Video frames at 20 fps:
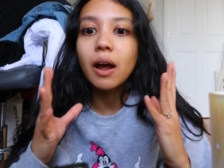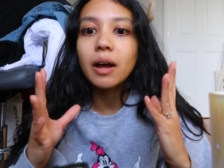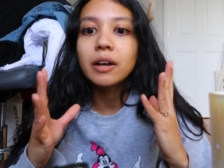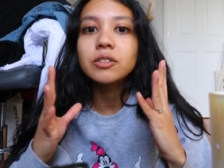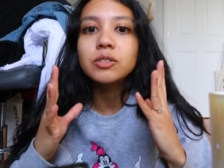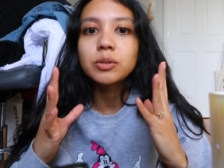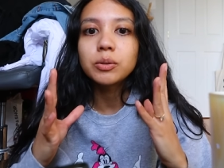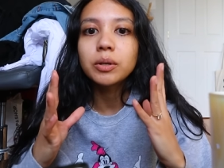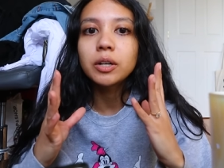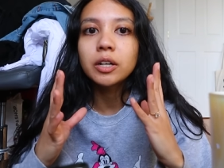
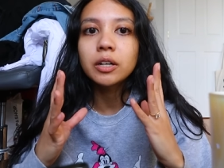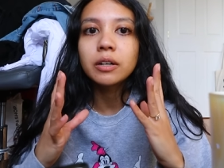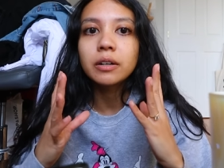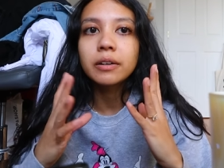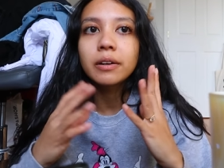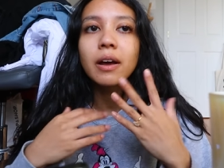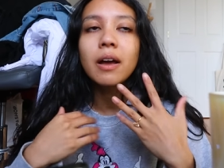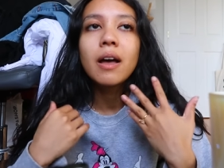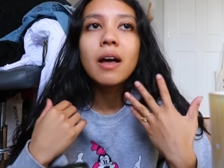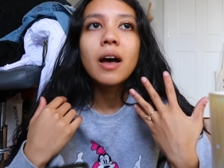as you
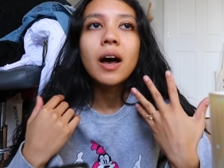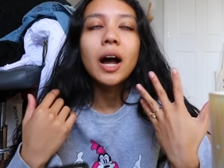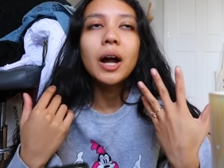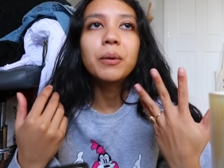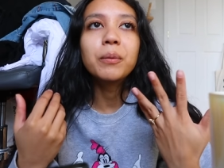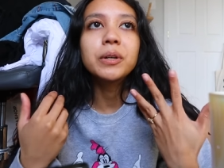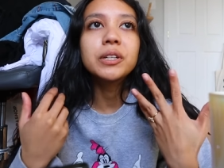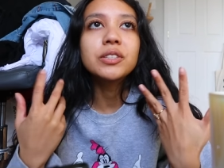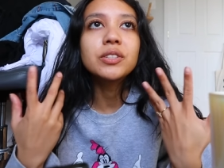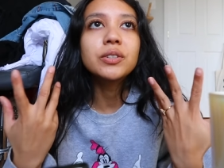heard, I
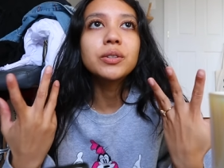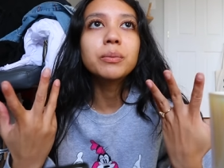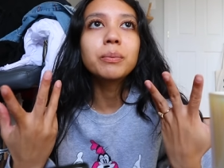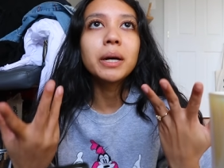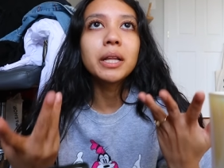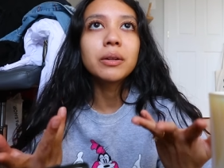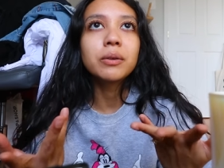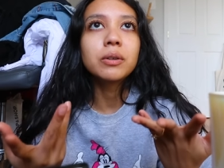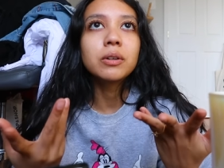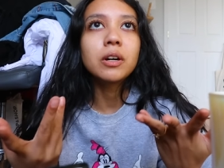went to
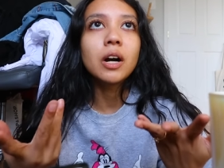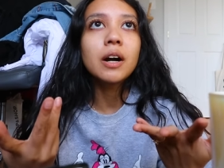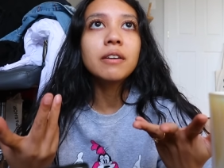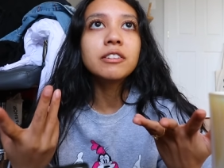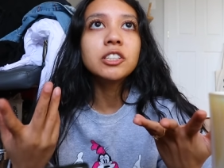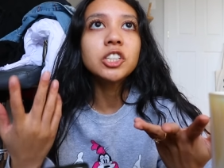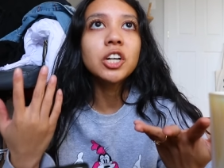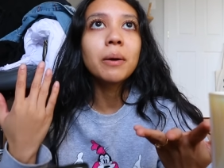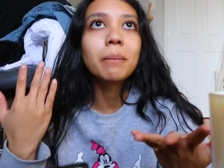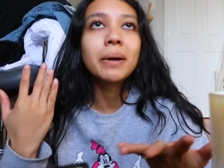my local
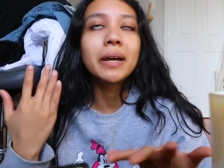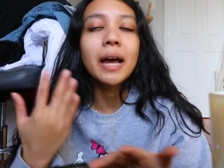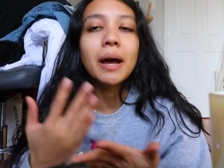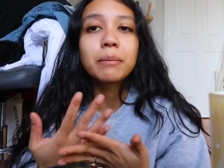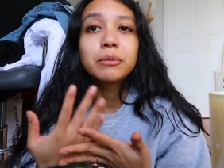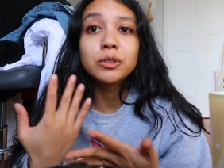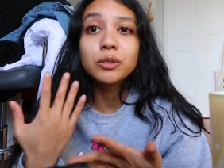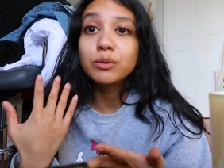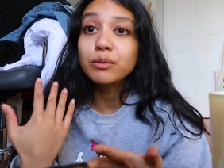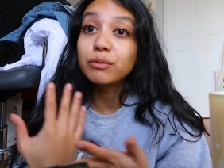coffee shop, my
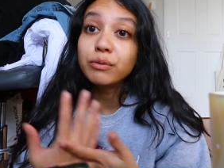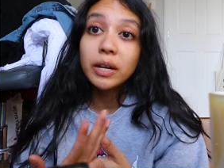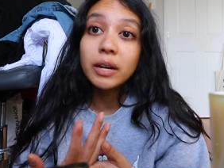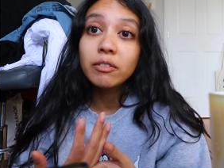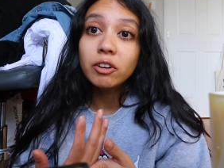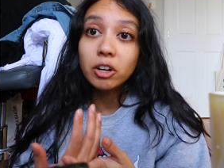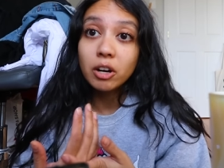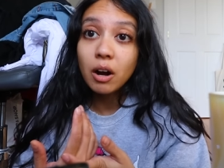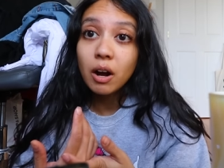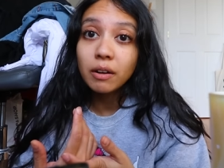absolute
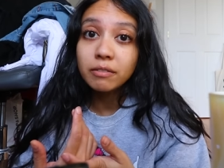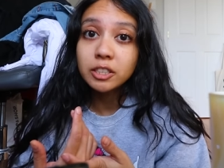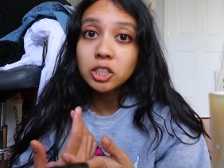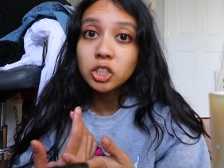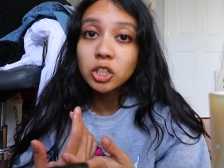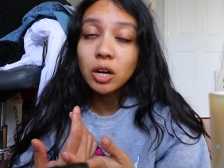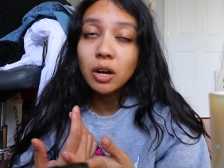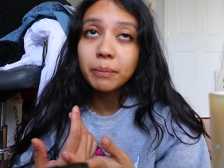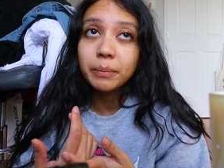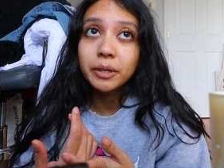favorite coffee
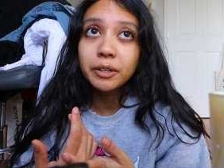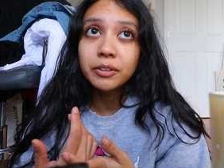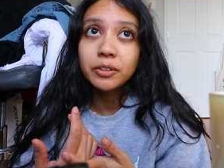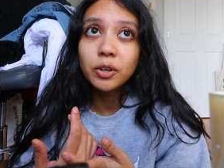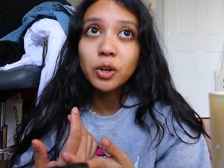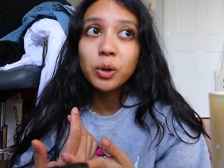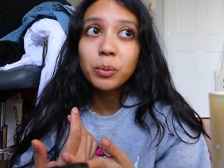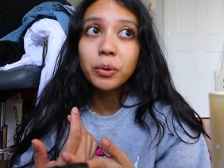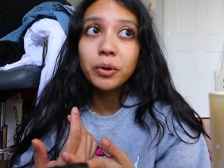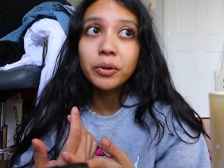shop here in
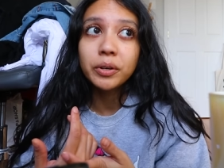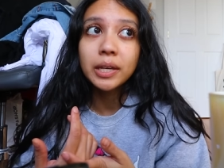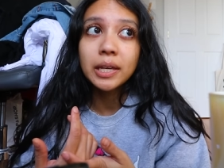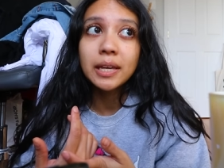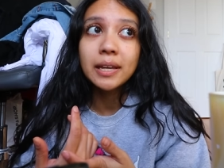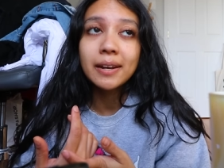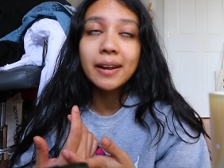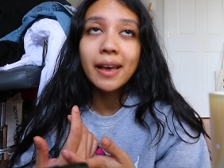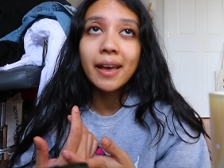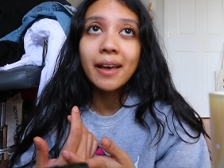
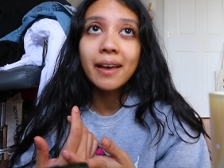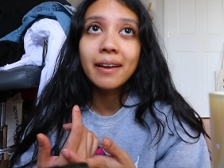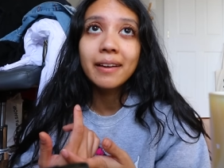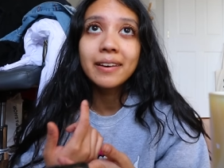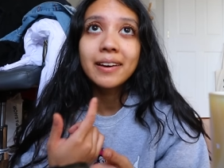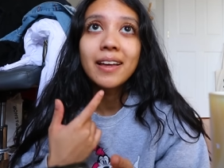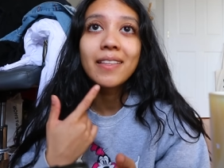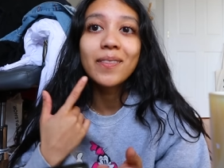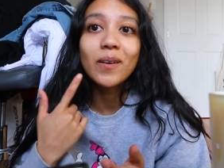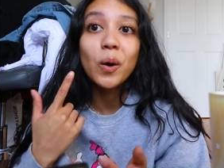Hoboken,
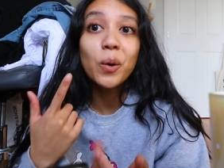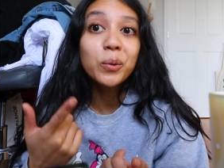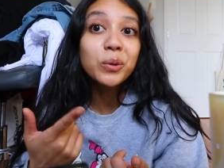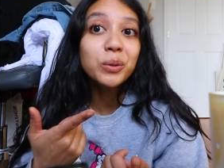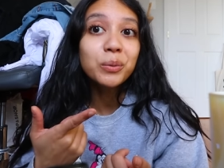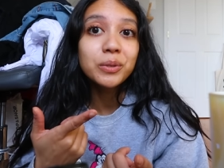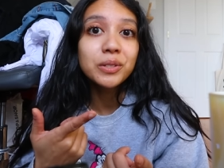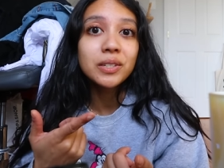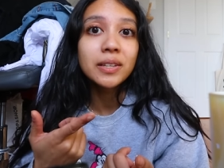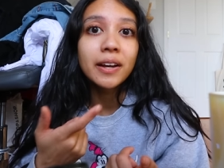and the
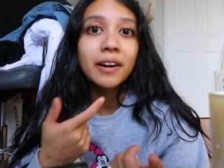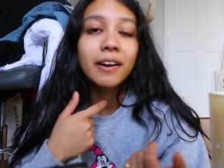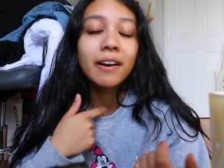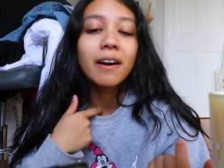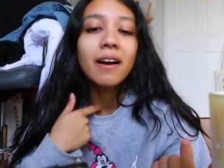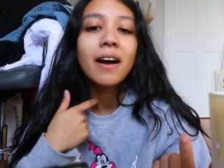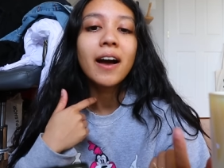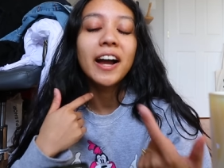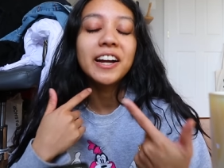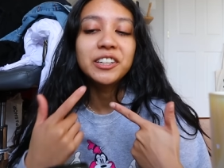owner was
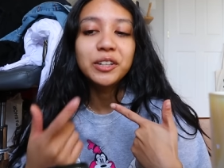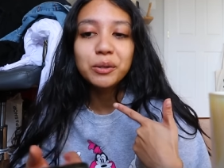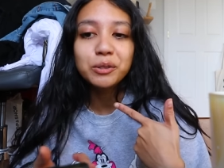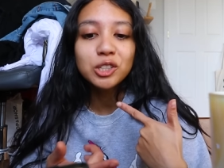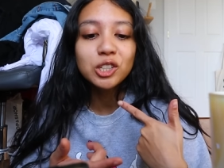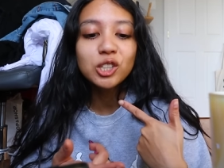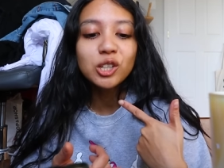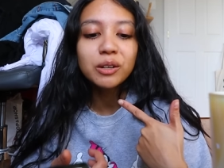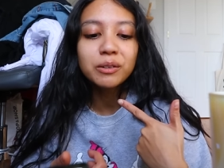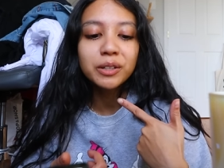there. I know
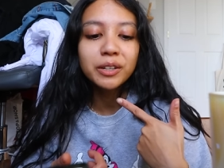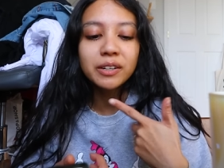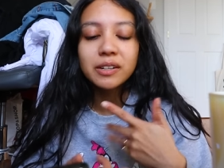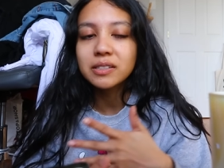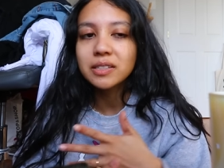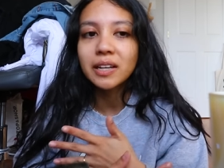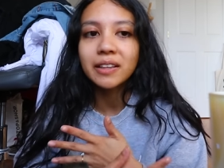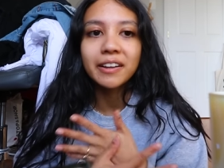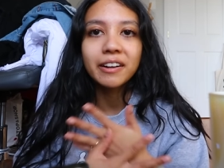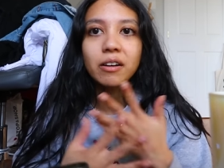she's the owner
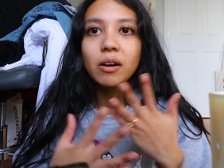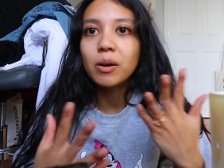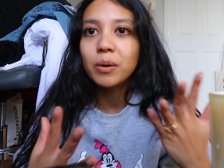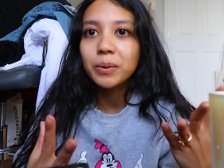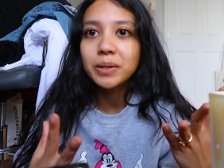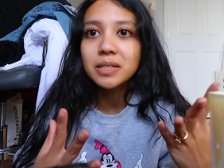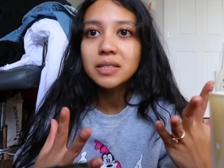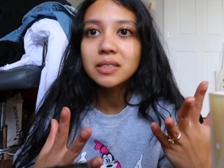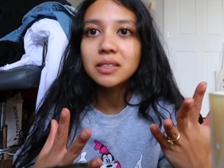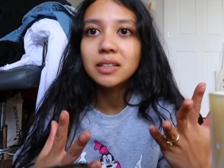because I like
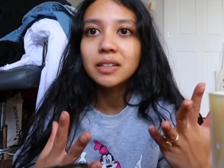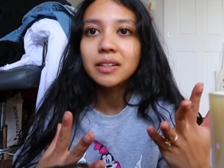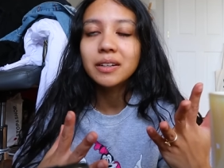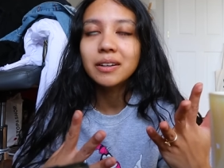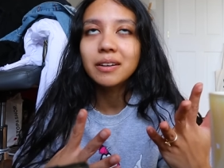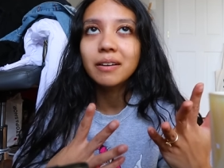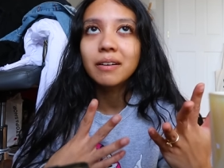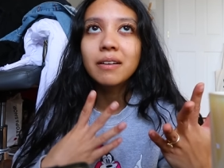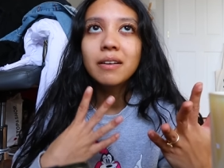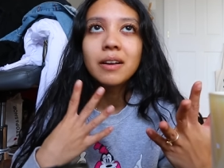always see
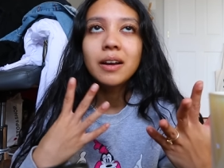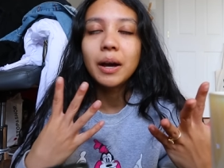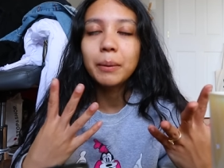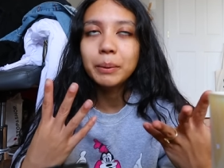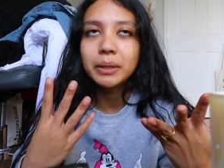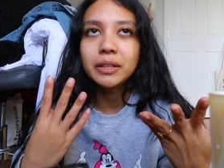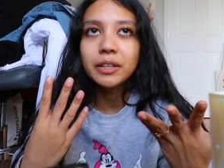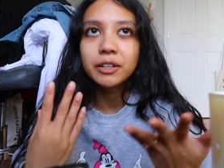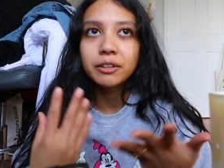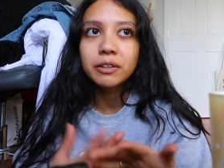her. I've
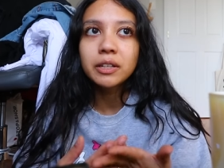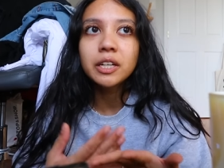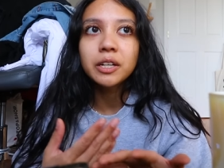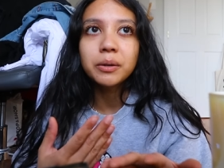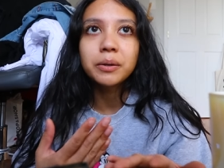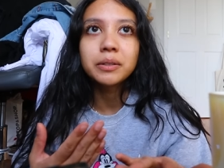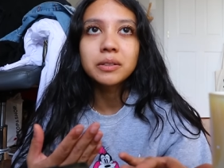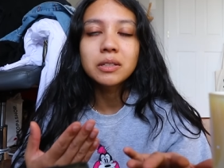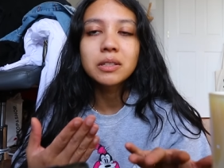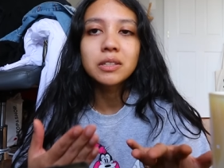been literally
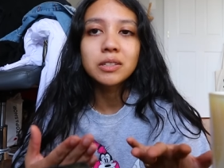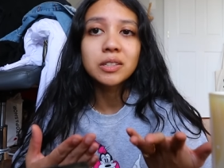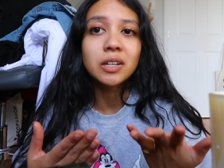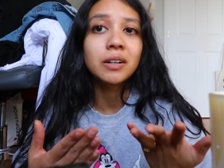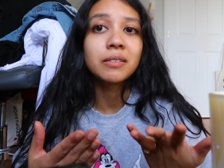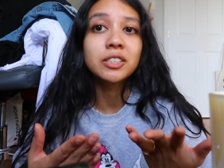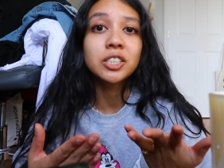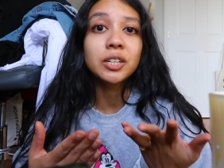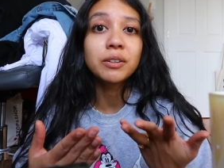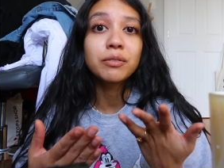going to this
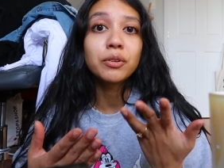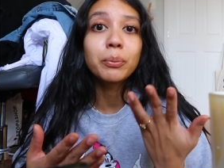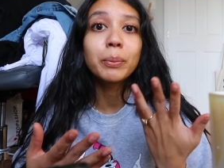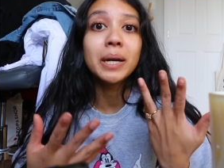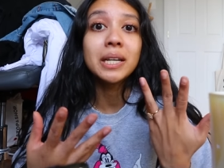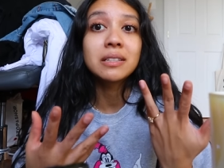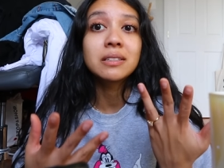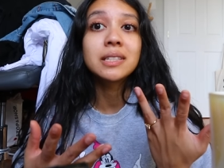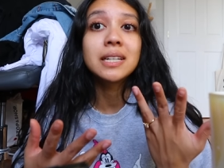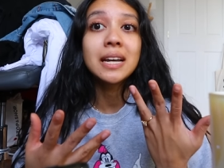coffee shop for the
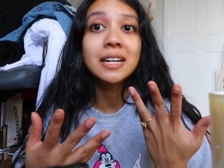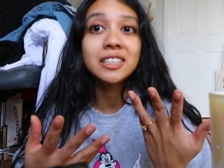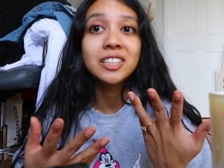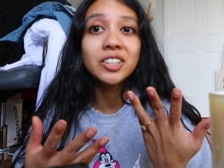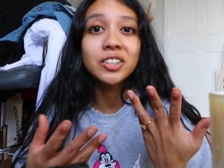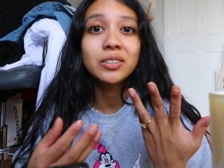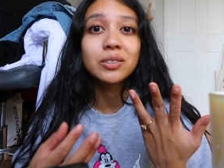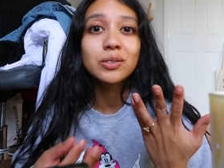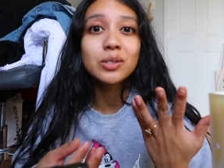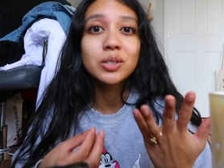past 10
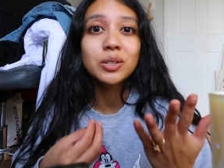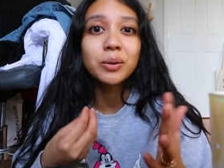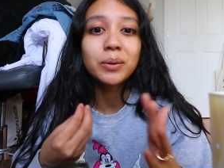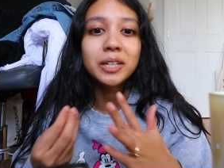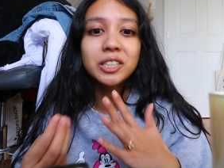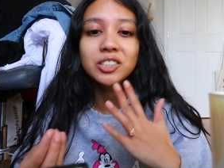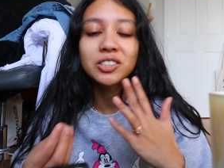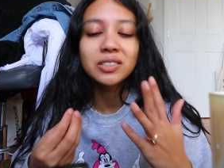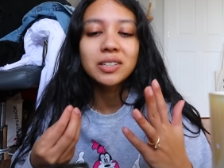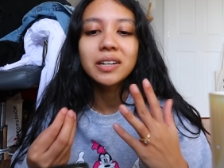years, so
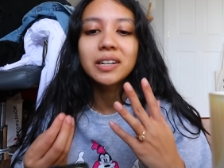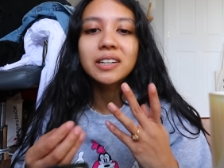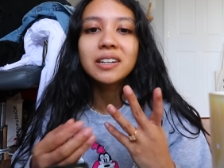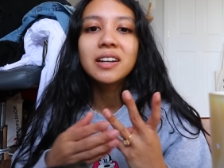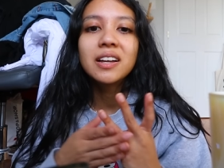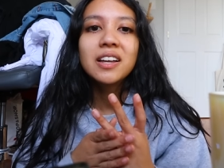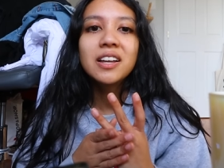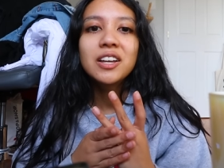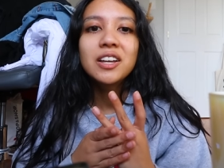I just like